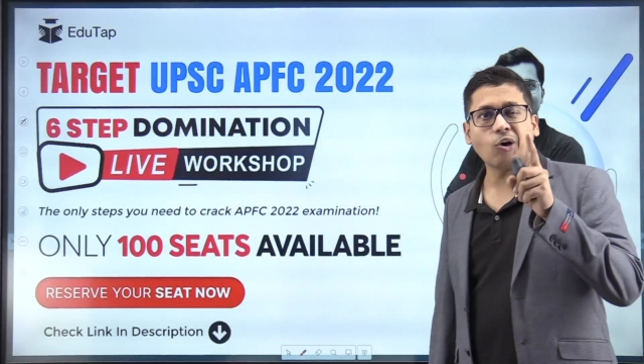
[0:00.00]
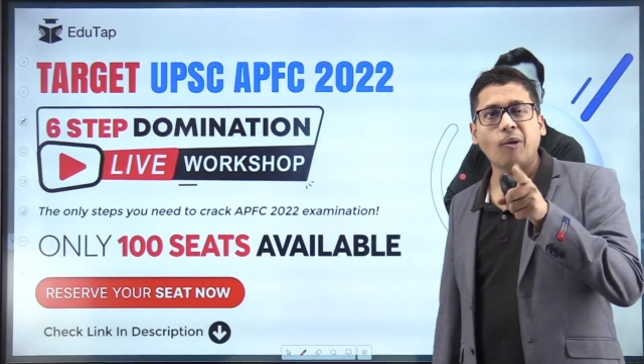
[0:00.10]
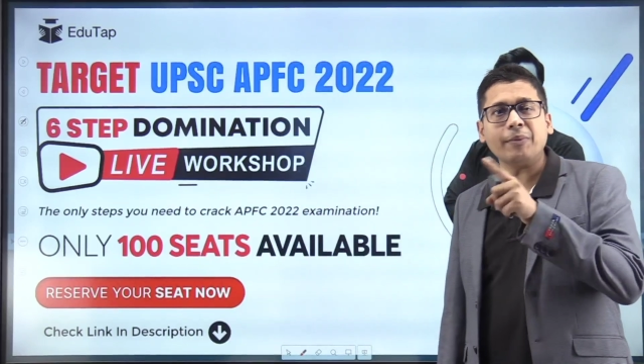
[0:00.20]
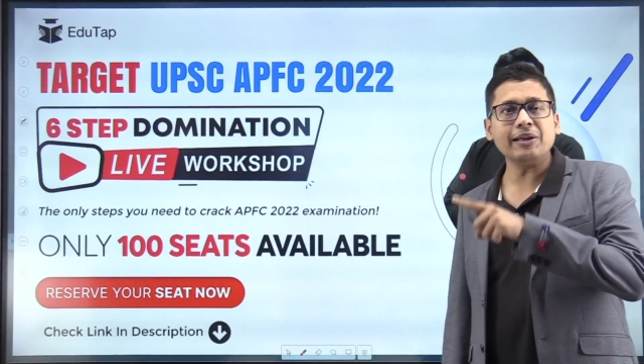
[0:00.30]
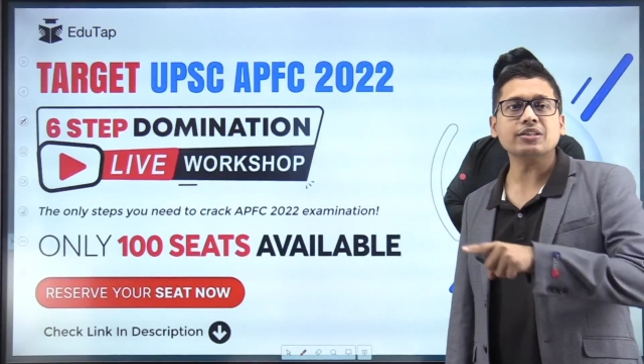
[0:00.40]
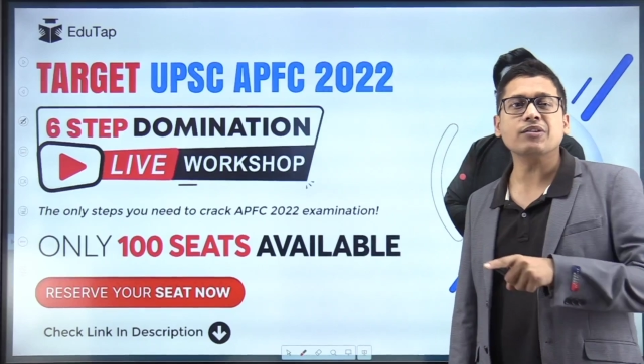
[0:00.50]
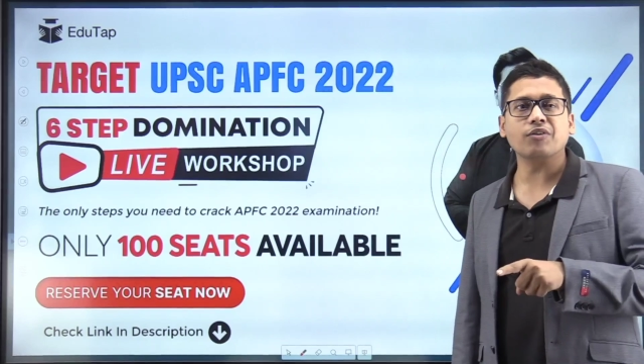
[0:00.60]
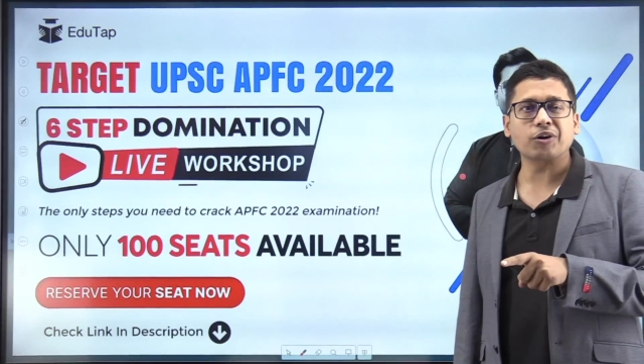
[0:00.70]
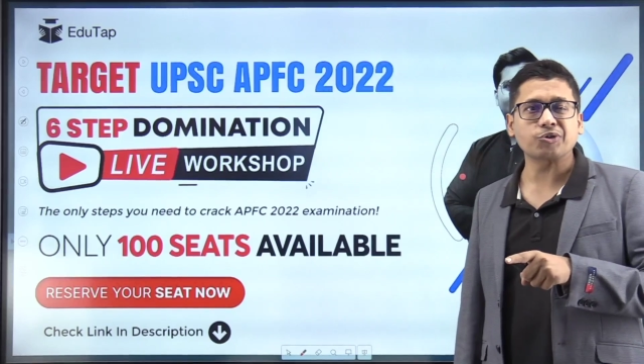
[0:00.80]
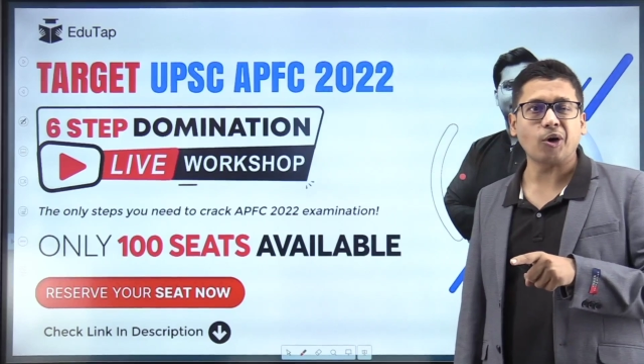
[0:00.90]
domination
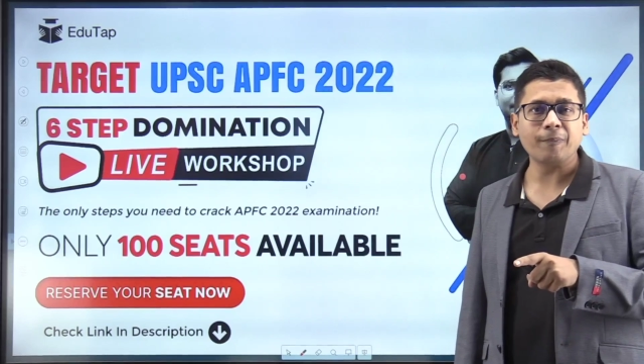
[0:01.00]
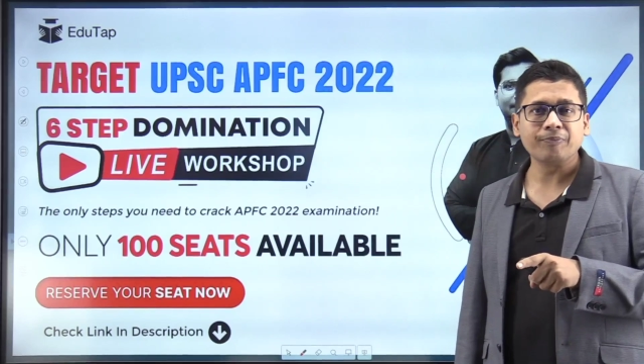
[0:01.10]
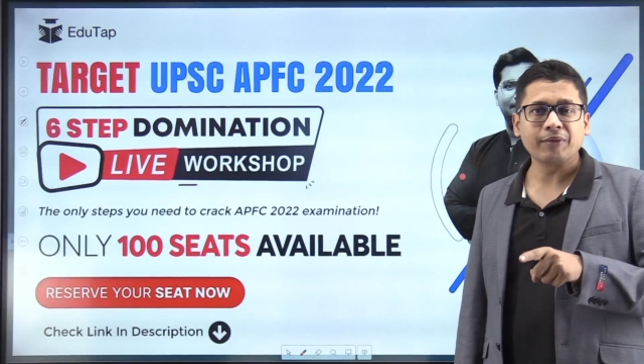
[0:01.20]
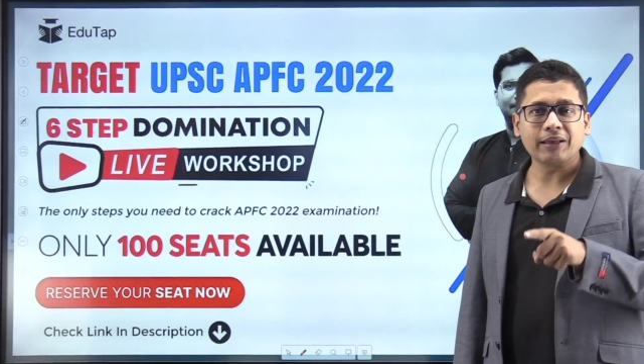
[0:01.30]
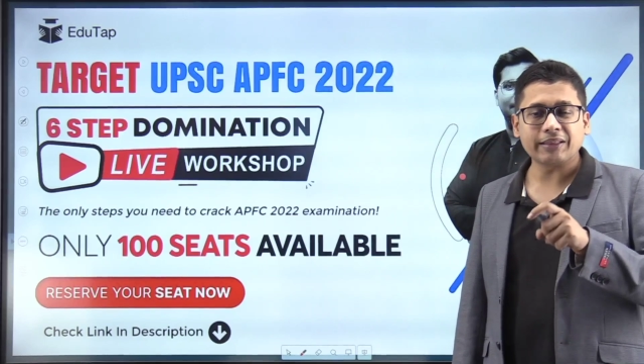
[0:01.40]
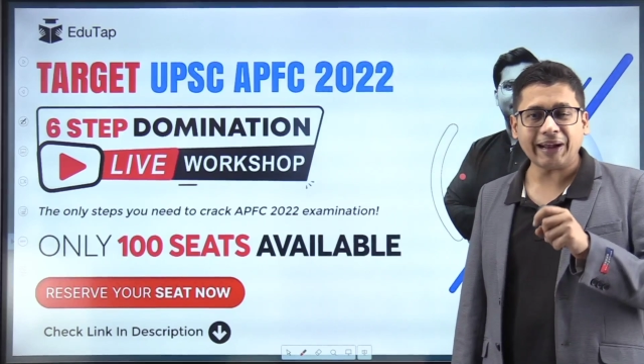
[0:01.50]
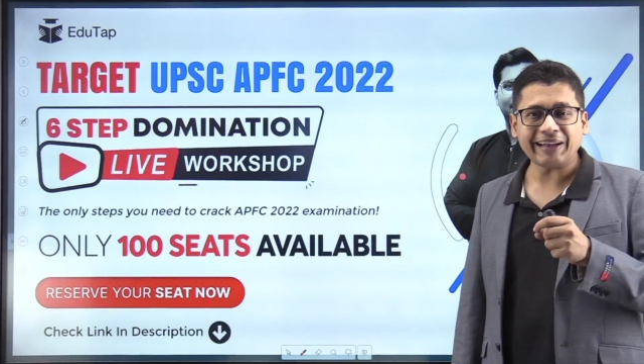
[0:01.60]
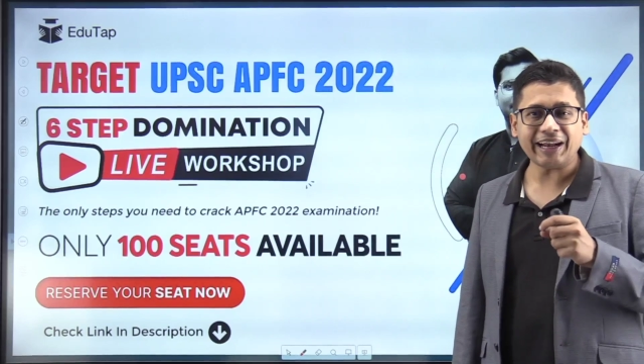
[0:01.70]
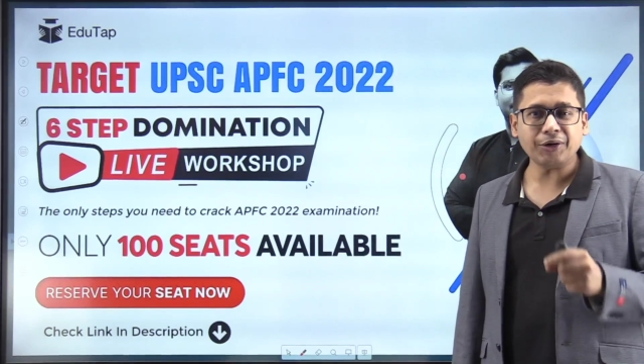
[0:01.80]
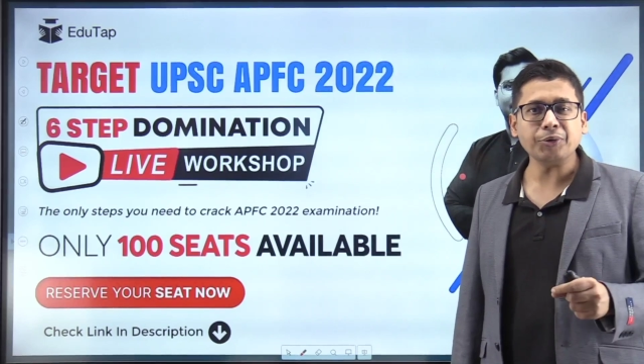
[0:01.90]
workshop
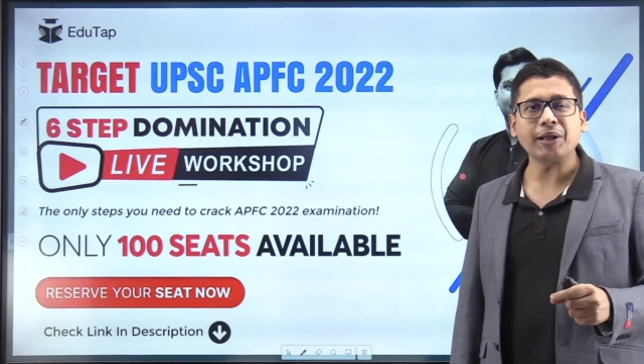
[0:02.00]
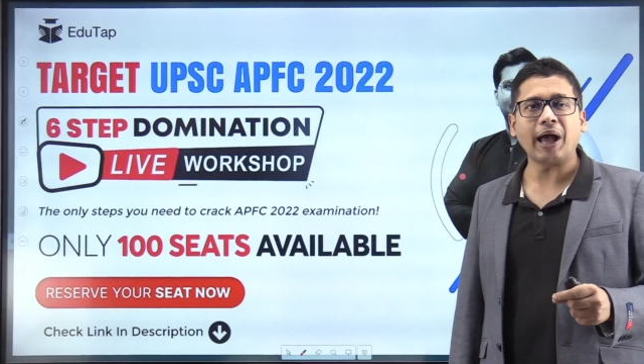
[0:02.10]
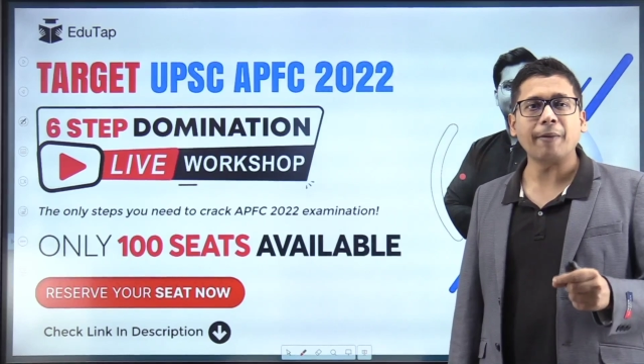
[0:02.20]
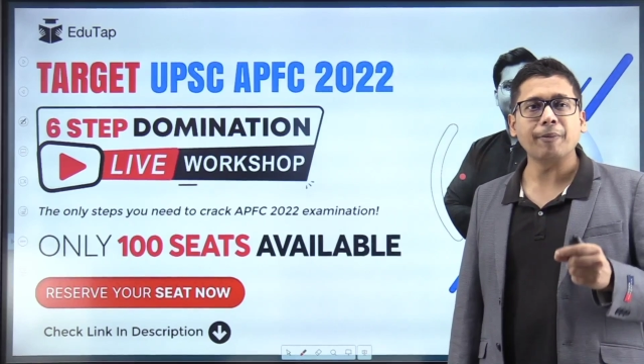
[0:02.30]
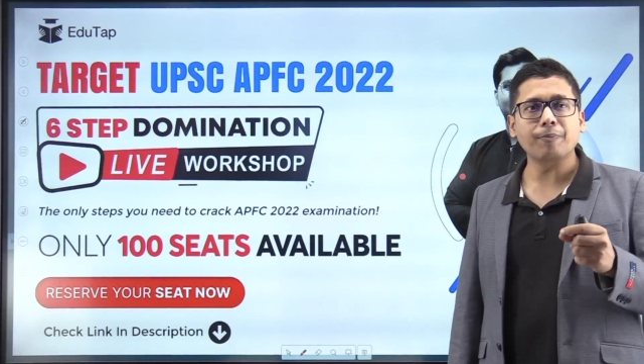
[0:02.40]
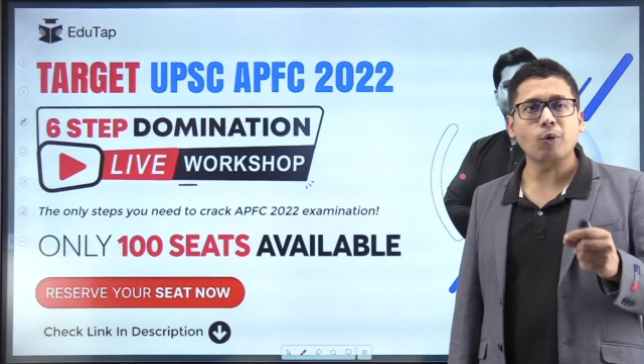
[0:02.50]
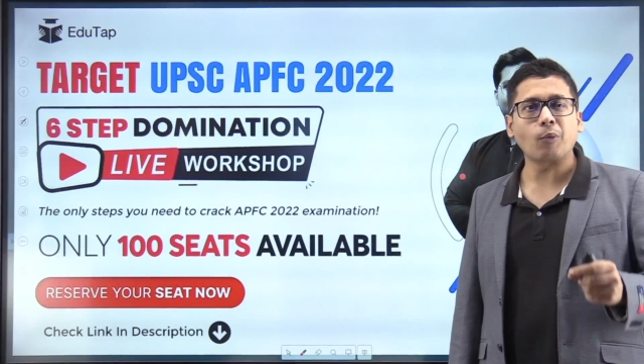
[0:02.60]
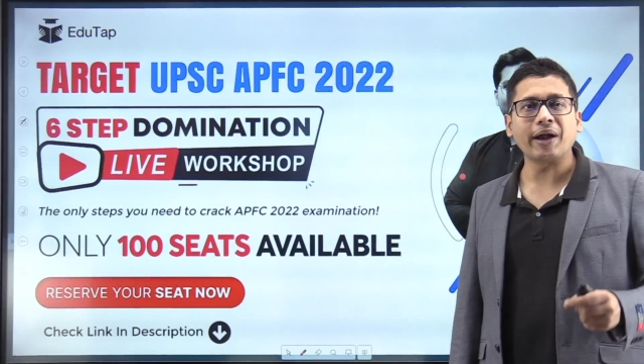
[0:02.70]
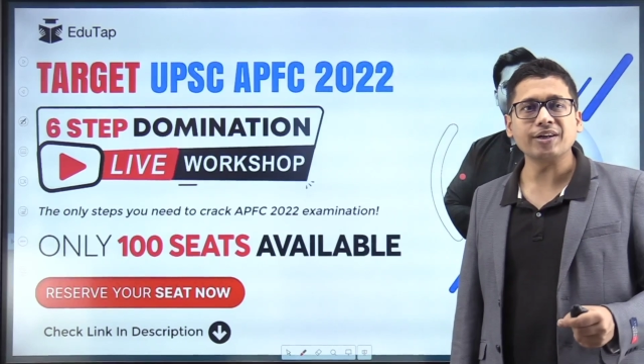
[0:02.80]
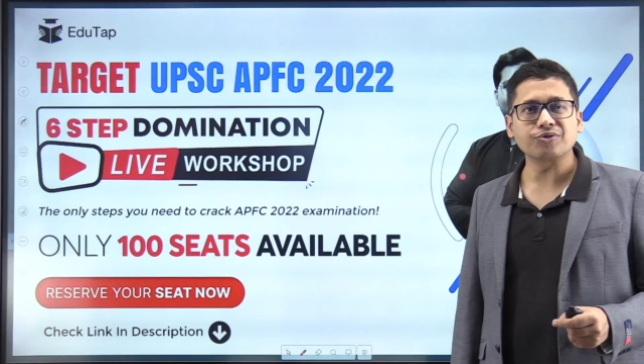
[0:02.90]
that EduTap
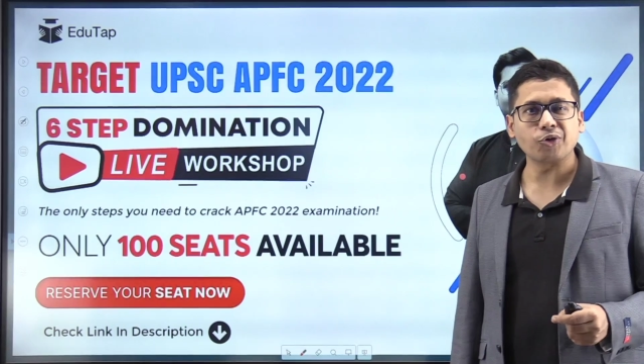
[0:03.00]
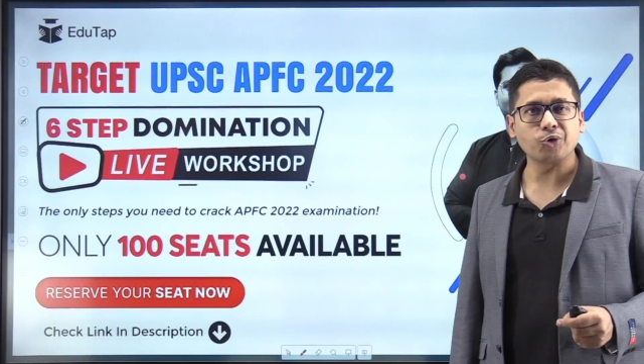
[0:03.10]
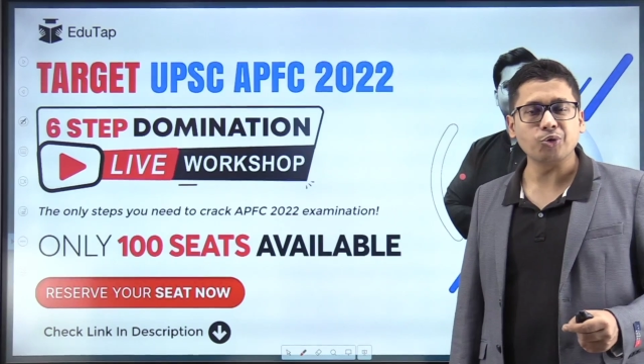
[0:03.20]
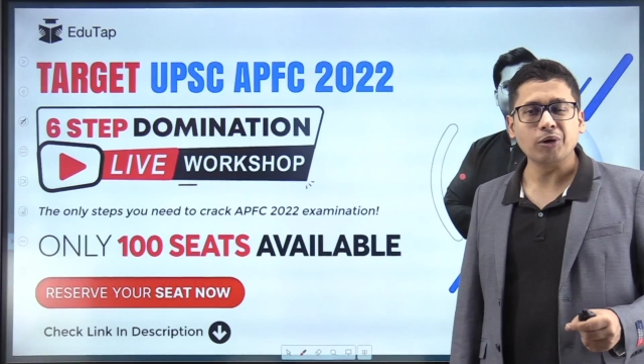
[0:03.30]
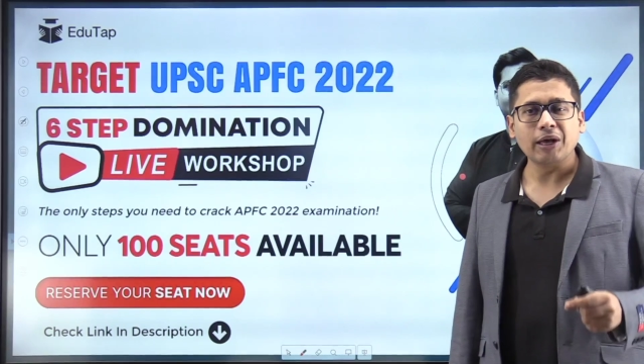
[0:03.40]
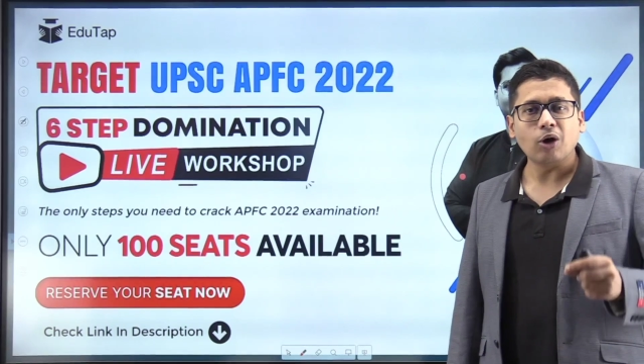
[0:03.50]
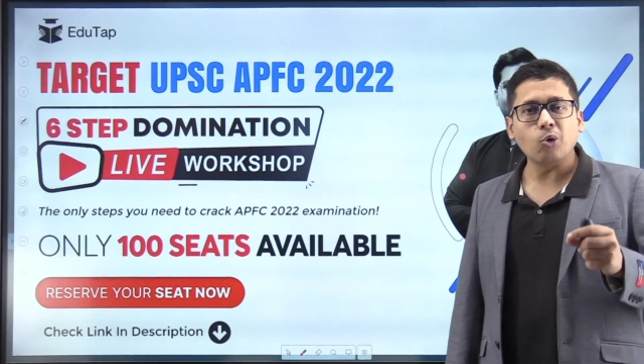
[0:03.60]
provides for you.